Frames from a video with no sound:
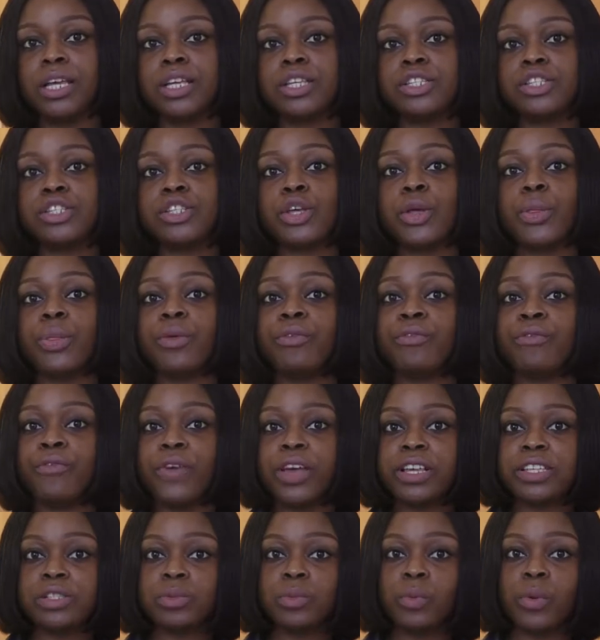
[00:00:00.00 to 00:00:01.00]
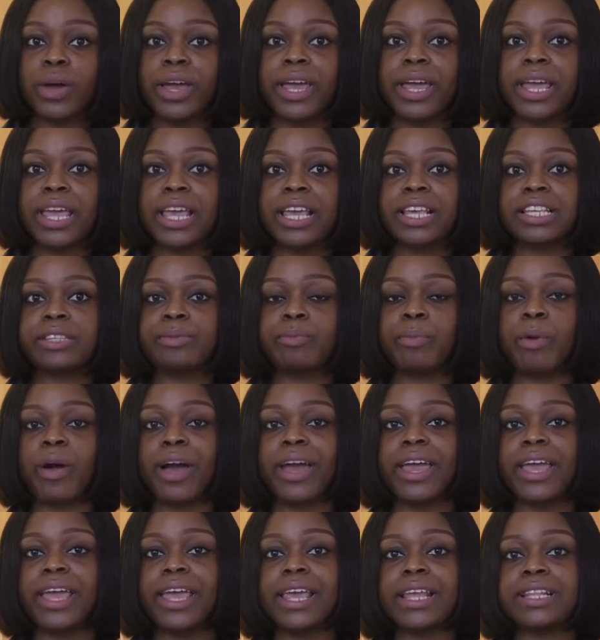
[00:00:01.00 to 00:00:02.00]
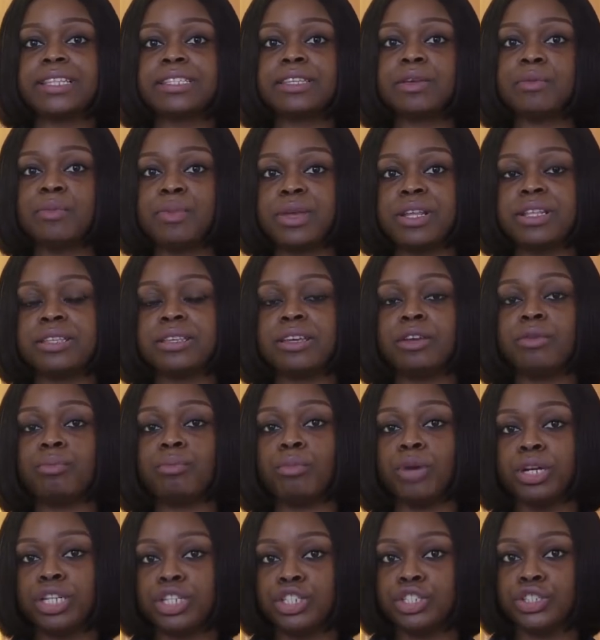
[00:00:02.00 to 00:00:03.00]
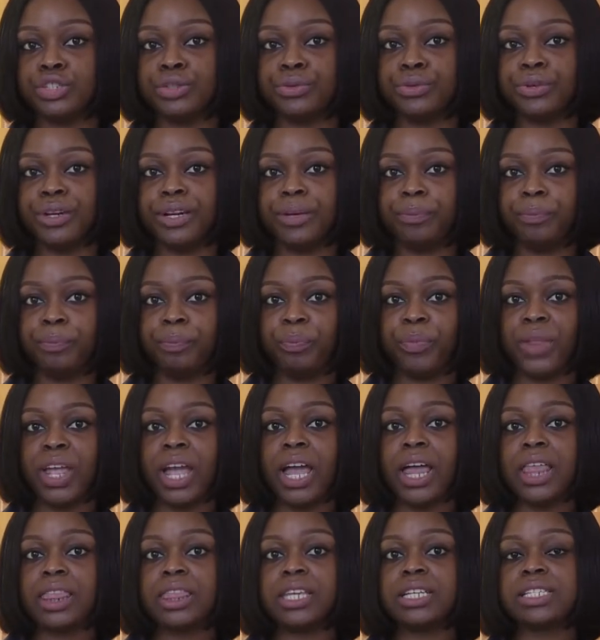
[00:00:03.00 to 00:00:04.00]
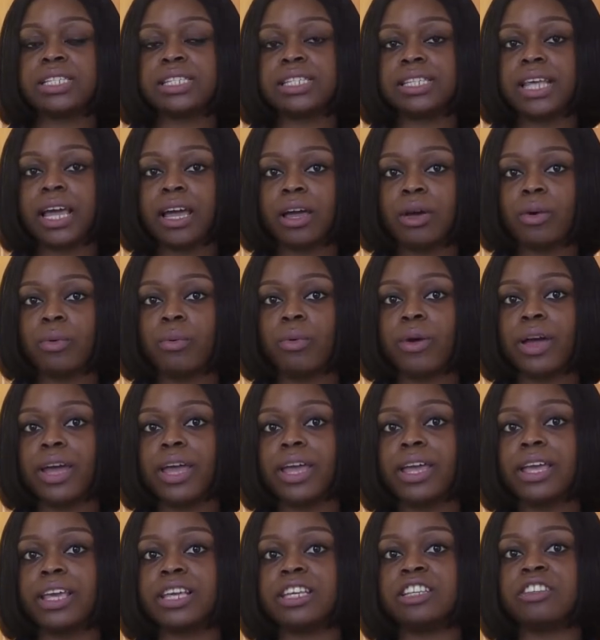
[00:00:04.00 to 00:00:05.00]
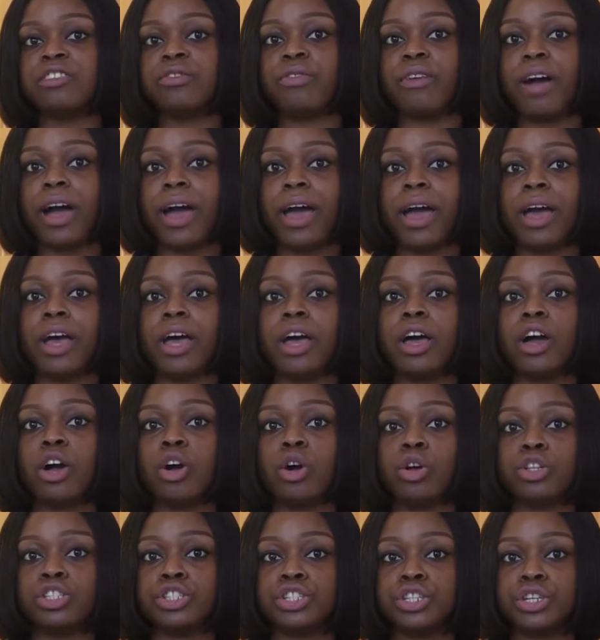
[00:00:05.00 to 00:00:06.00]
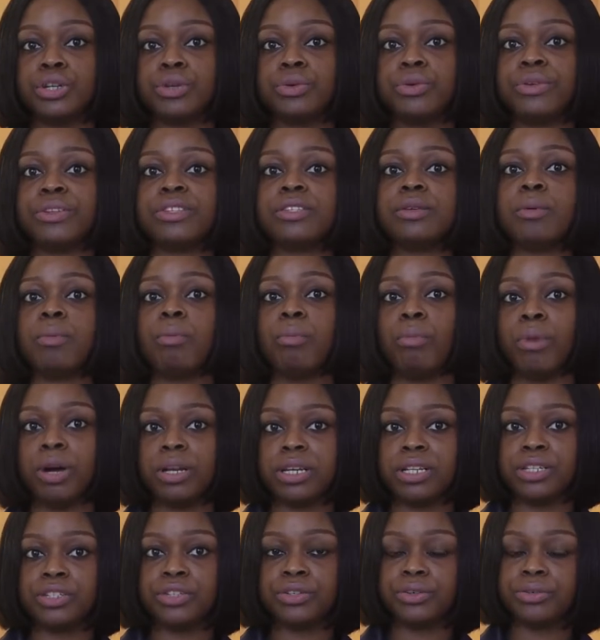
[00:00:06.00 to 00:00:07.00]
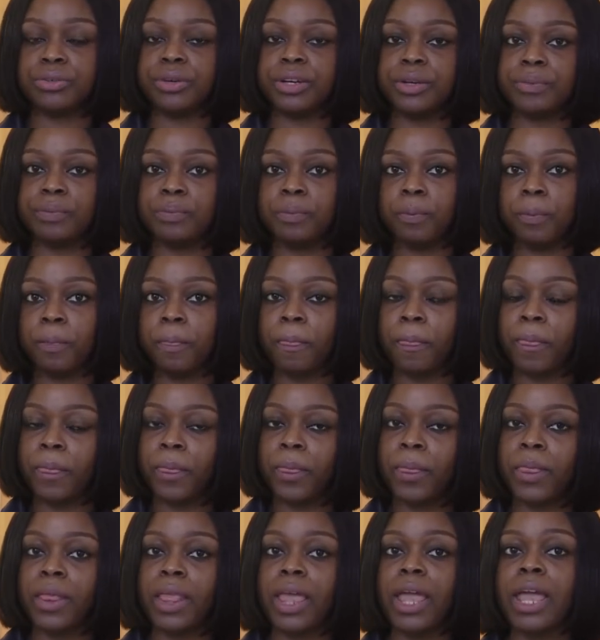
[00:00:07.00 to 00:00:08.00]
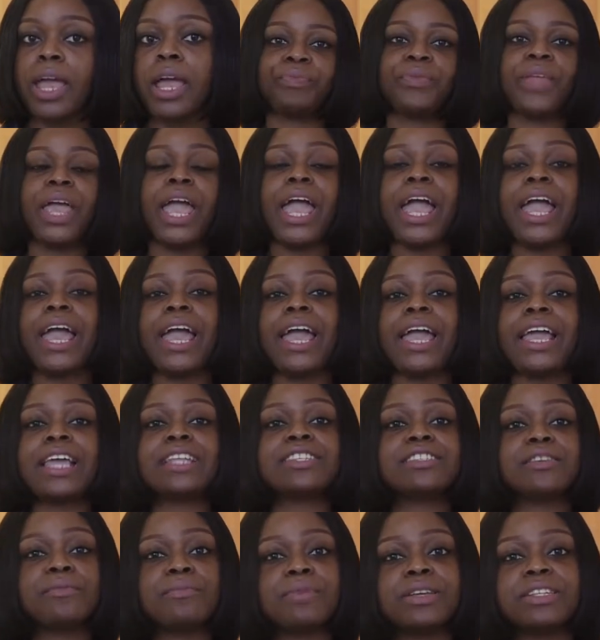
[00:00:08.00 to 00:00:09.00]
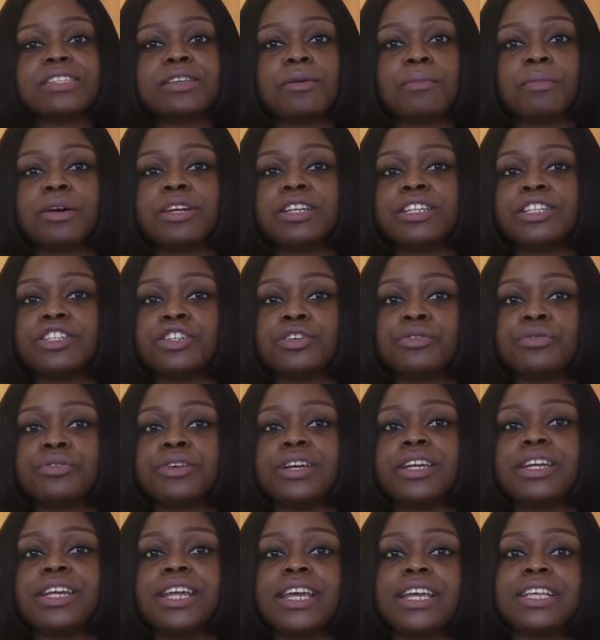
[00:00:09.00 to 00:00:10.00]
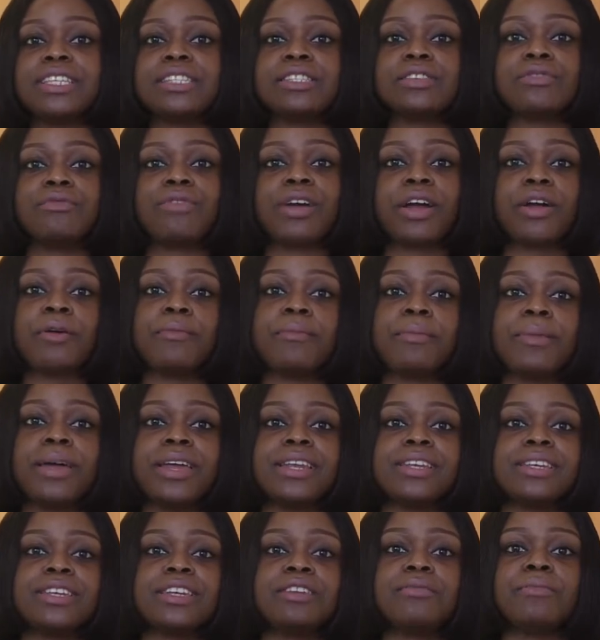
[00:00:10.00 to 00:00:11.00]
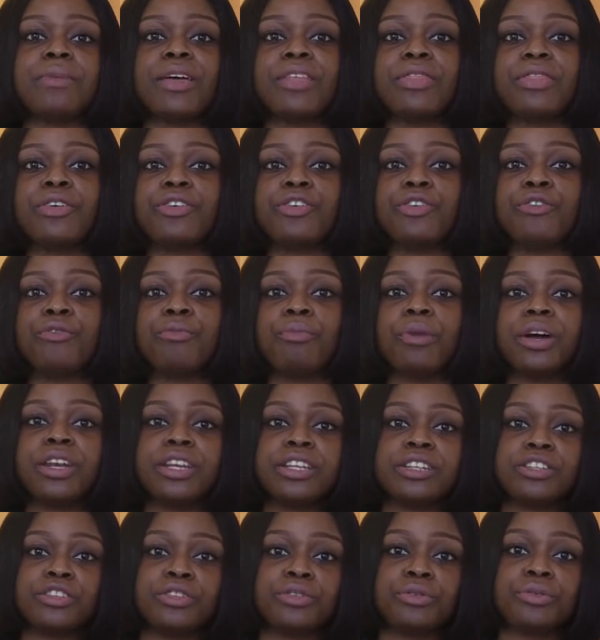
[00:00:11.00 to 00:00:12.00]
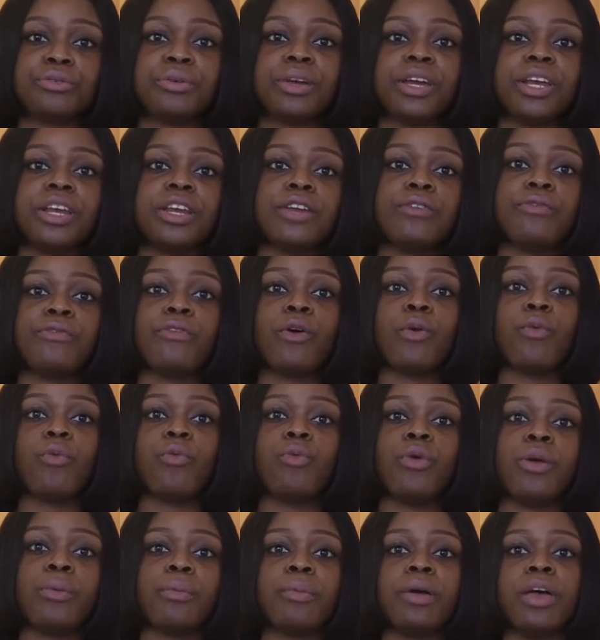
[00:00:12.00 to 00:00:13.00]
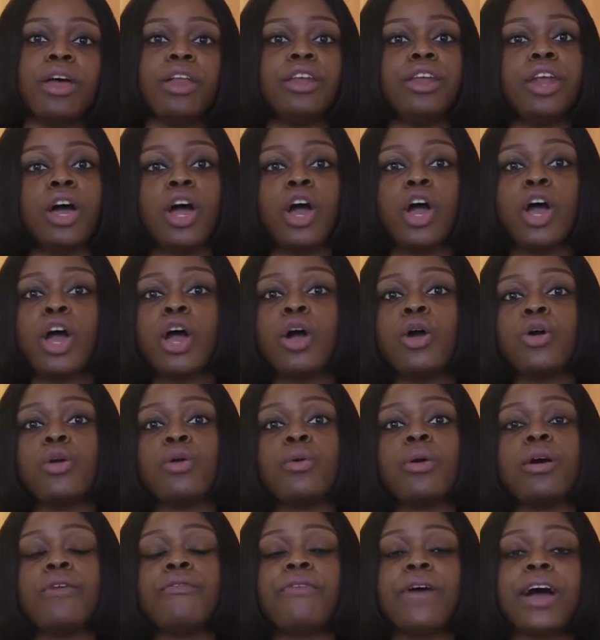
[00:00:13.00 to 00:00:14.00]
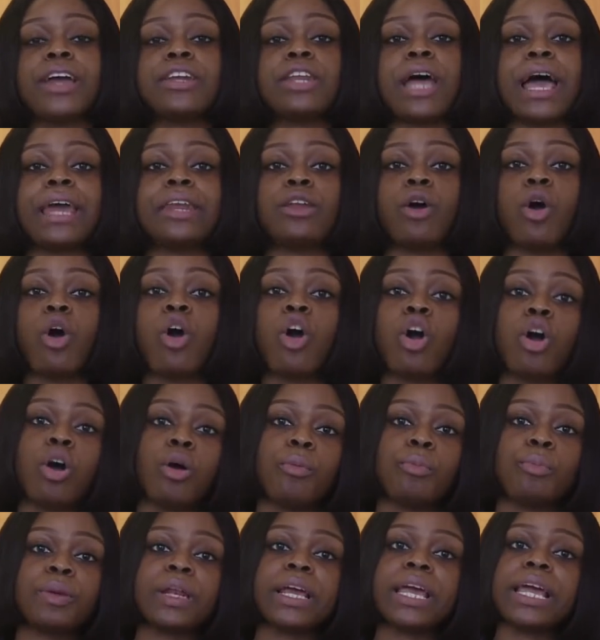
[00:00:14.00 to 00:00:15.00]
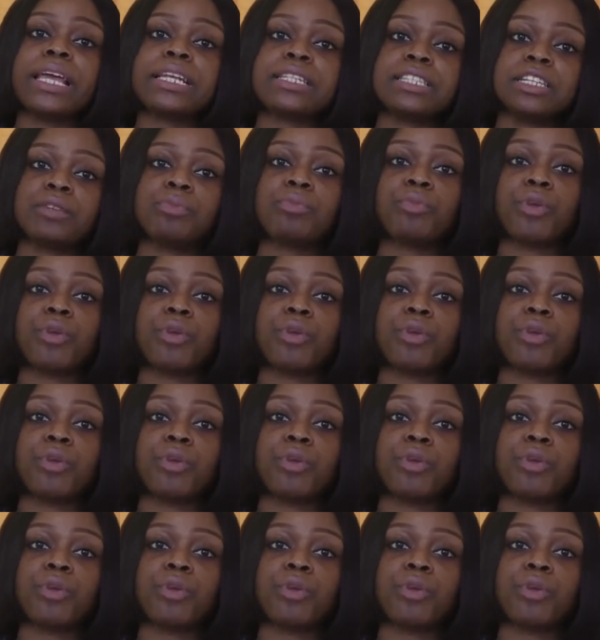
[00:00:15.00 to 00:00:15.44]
So the first way is by intermittent monitoring. The second way is via continuous monitoring. Intermittent monitoring is the recommended method of monitoring for women who have had an uncomplicated